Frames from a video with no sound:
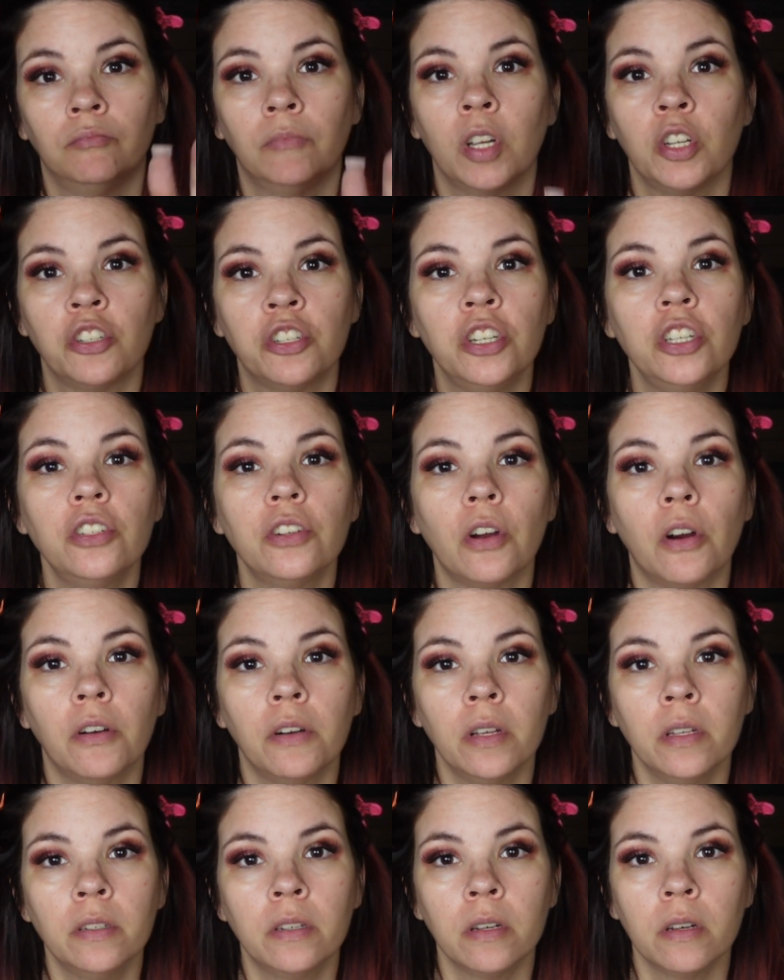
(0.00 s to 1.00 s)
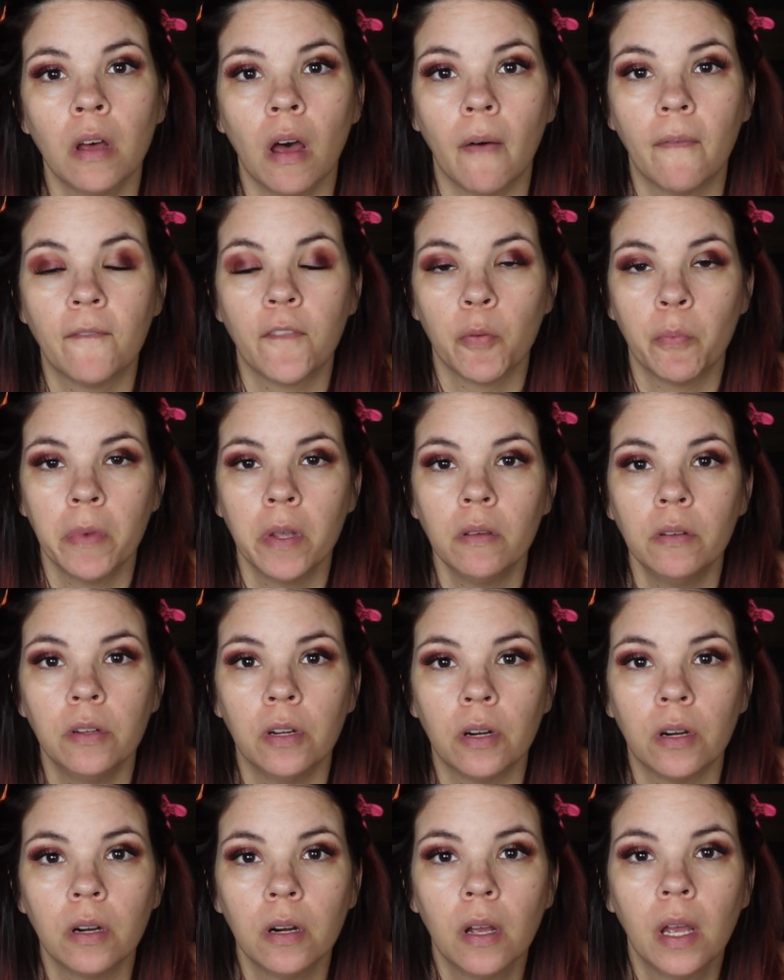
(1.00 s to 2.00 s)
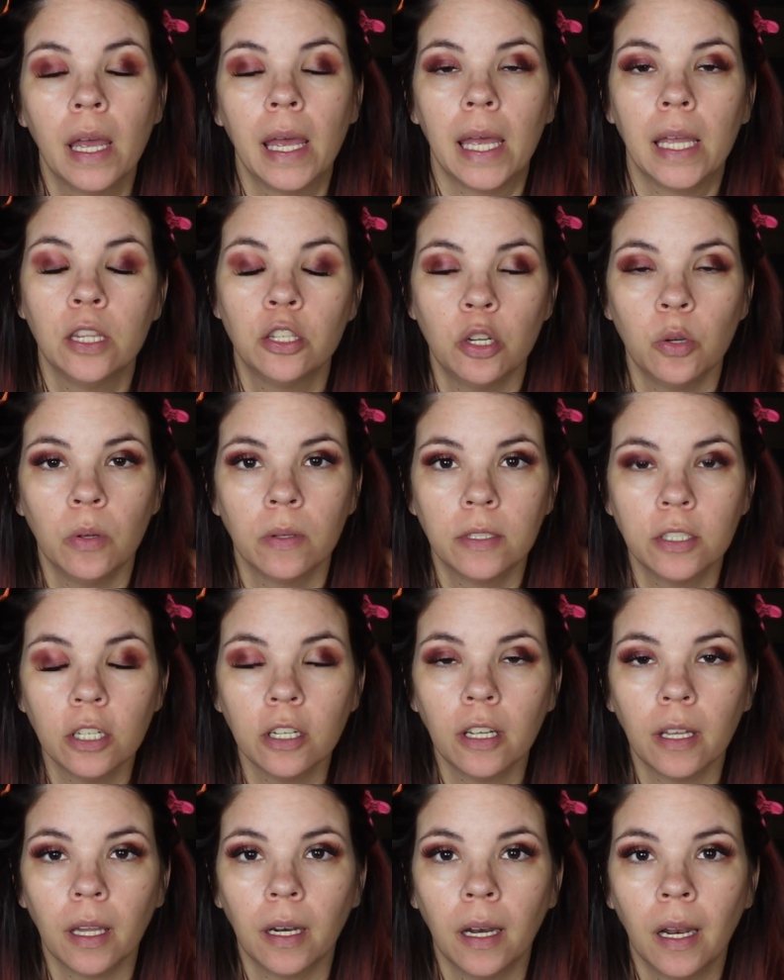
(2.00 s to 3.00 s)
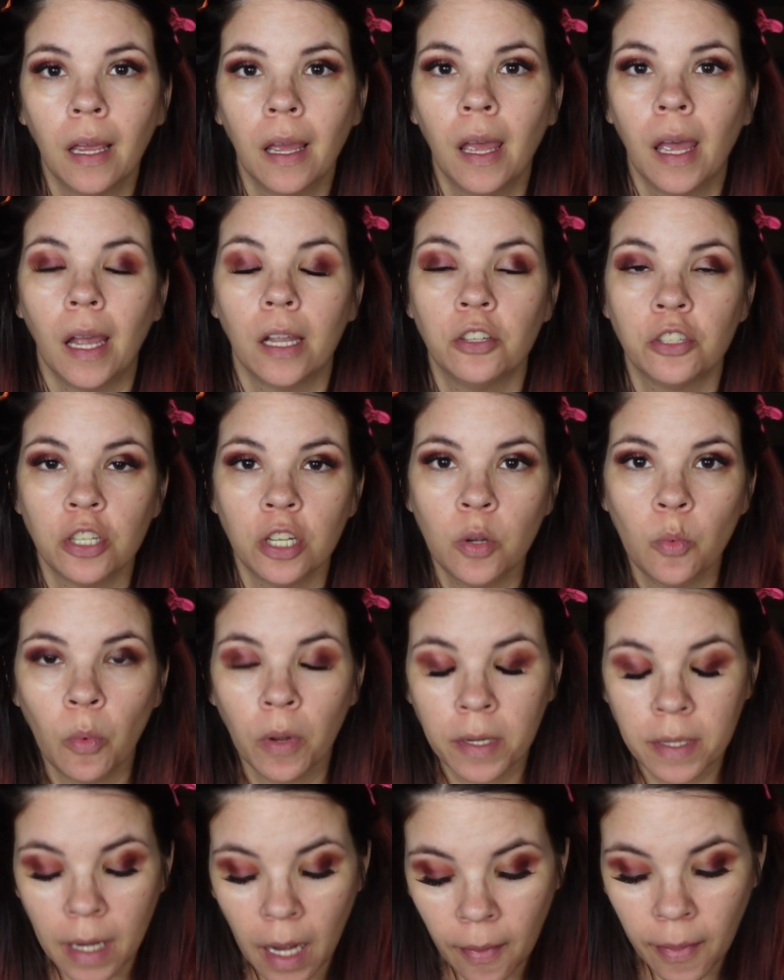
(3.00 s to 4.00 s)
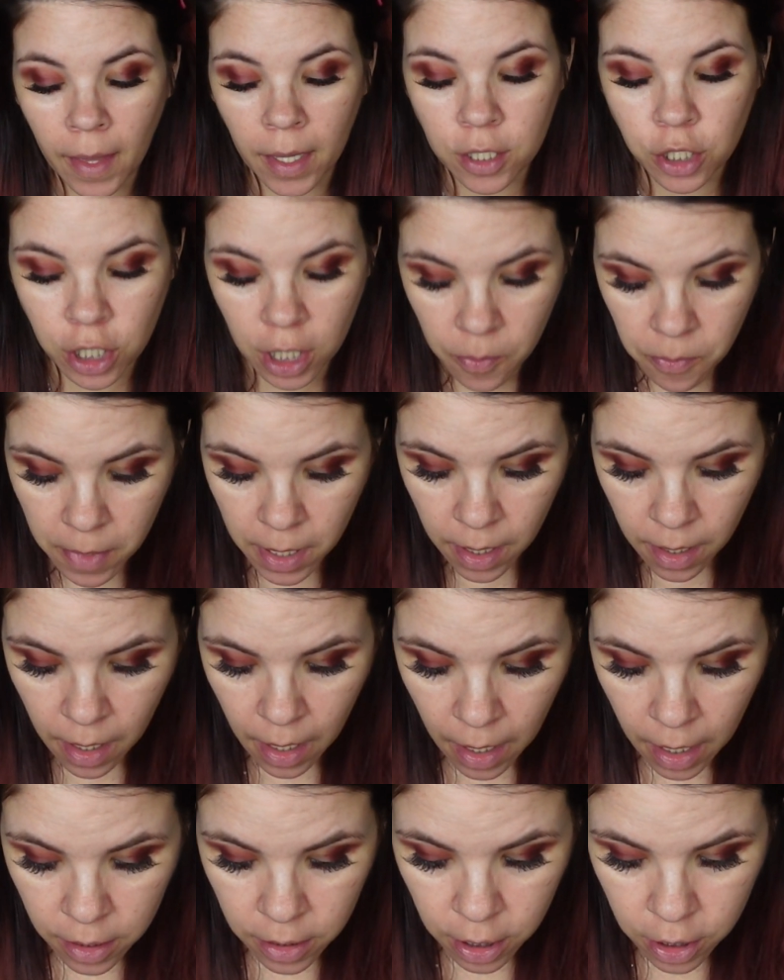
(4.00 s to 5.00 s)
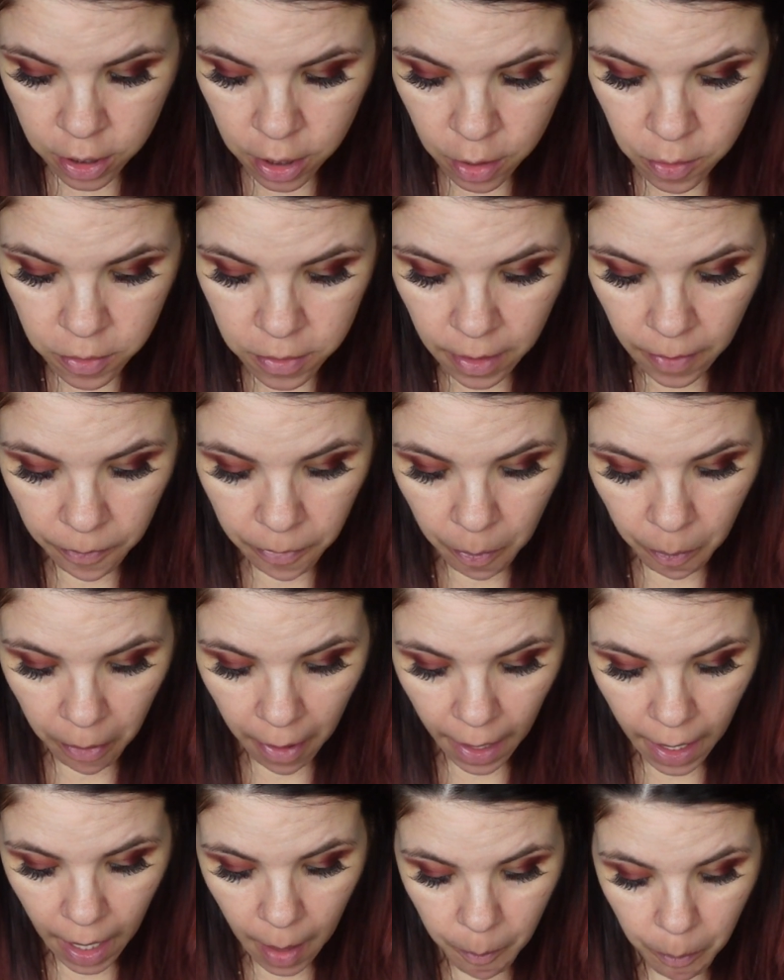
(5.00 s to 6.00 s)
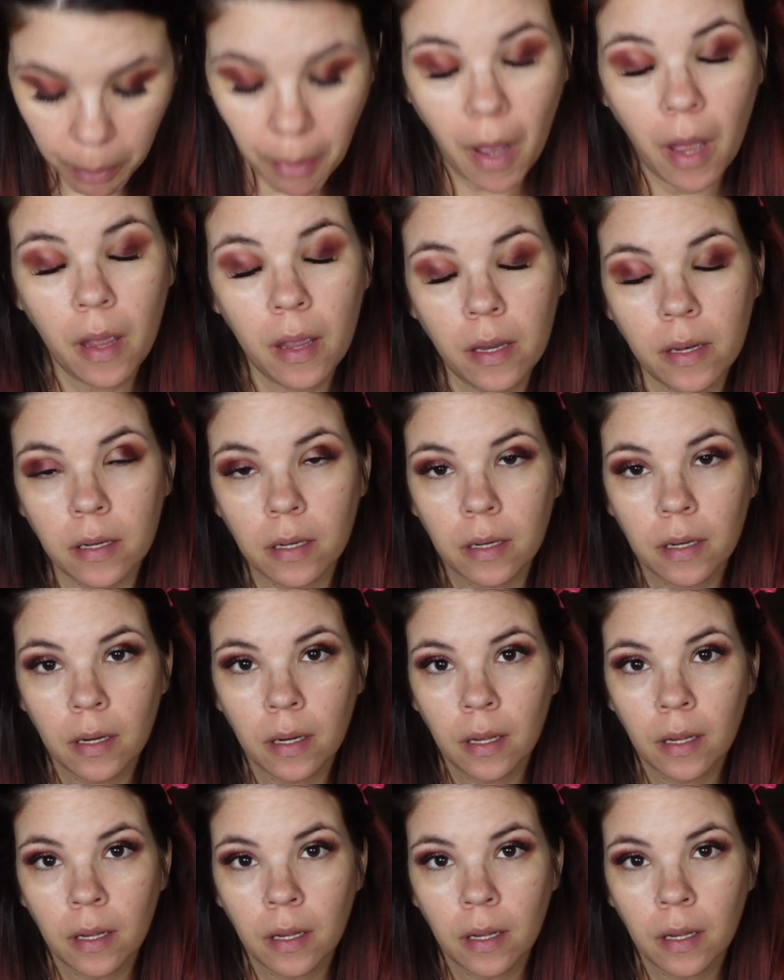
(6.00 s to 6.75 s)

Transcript: she turned into a familiar, into a chicken, and she went down that chimney to do something bad. But